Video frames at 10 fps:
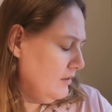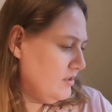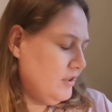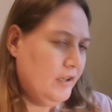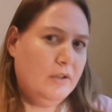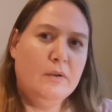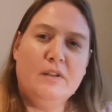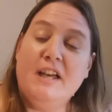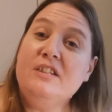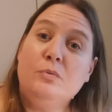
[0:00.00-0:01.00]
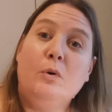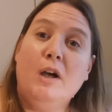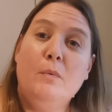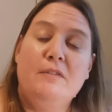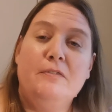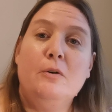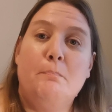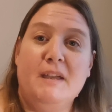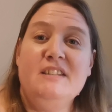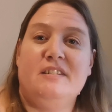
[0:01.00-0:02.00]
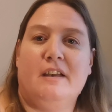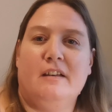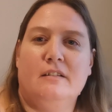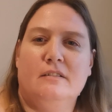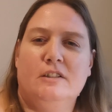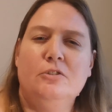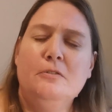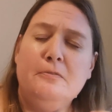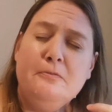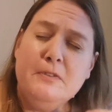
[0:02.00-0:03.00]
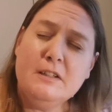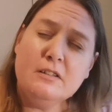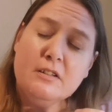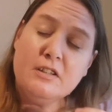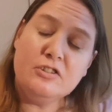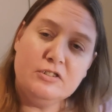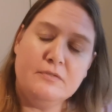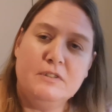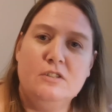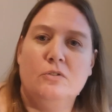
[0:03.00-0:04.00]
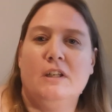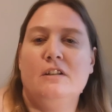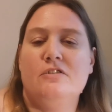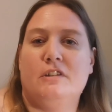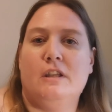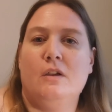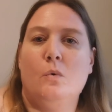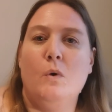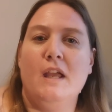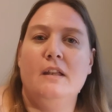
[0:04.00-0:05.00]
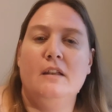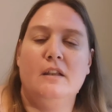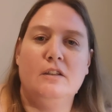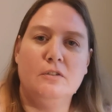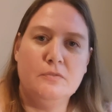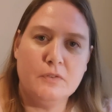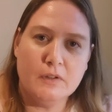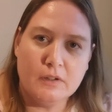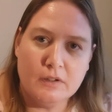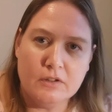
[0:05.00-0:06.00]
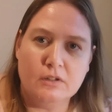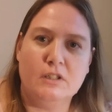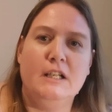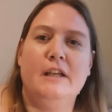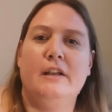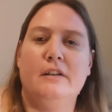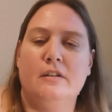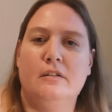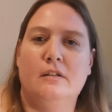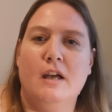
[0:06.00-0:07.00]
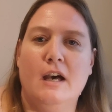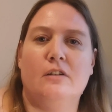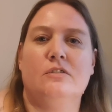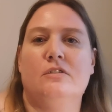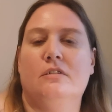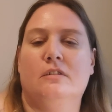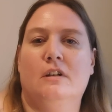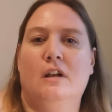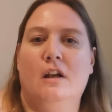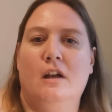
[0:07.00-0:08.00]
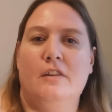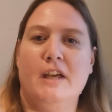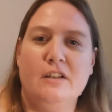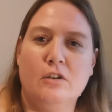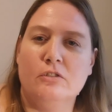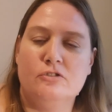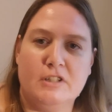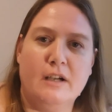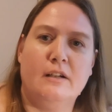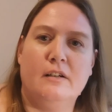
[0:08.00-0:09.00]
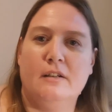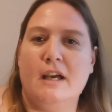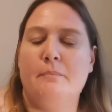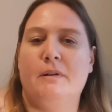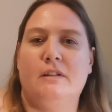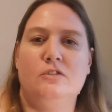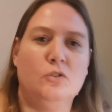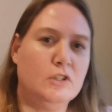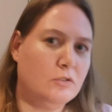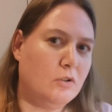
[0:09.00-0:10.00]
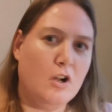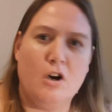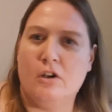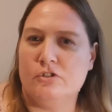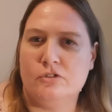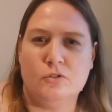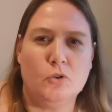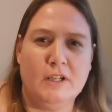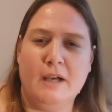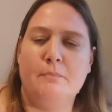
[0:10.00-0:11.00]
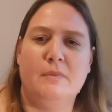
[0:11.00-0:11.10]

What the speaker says: So that's why we feel better. You'll feel the shift in your energy when you've cleared out that old junk cupboard, your garage, your